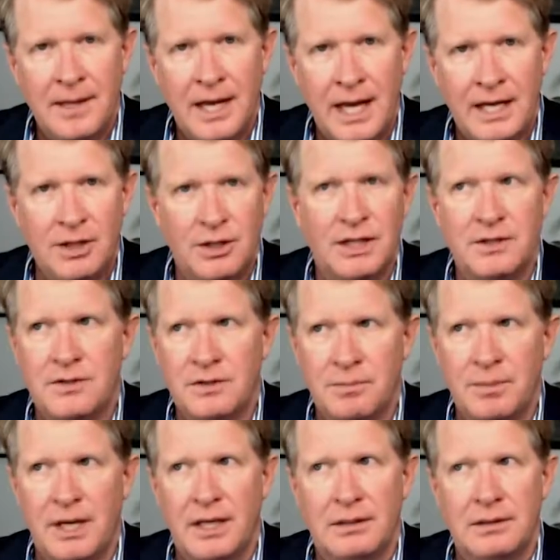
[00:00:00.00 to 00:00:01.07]
and you hit
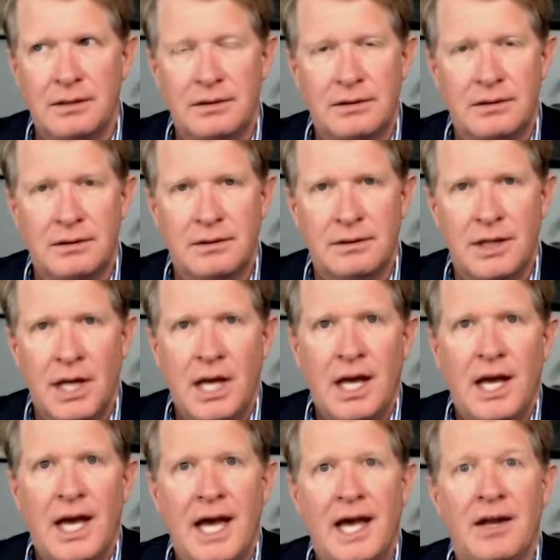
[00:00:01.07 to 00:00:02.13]
submit,
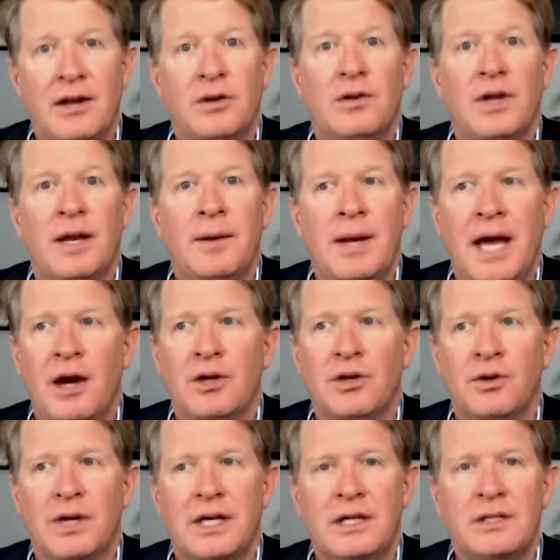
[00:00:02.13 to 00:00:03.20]
and now
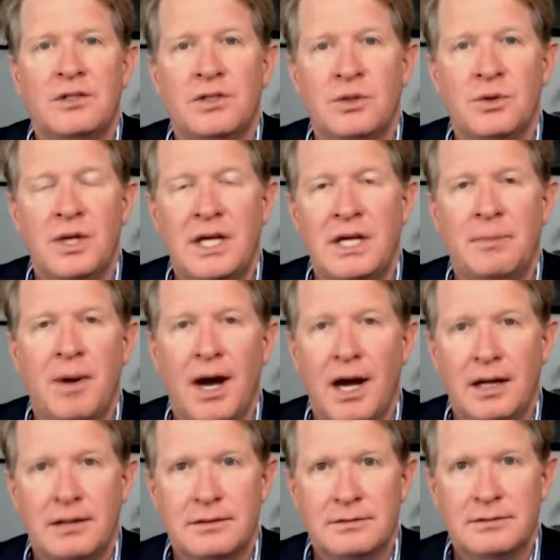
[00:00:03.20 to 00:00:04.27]
you're into eBuy,
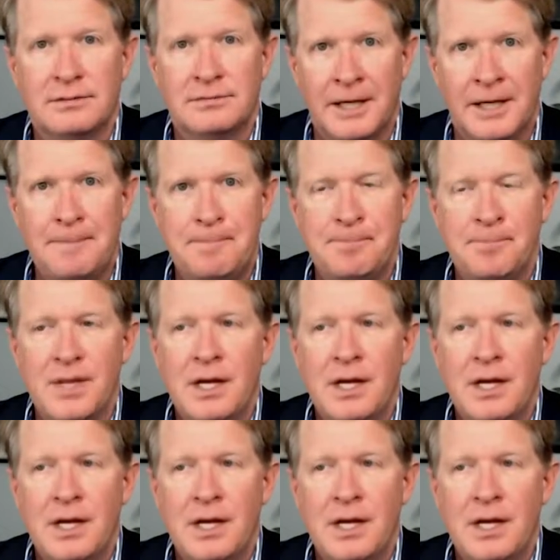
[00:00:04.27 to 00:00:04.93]
right?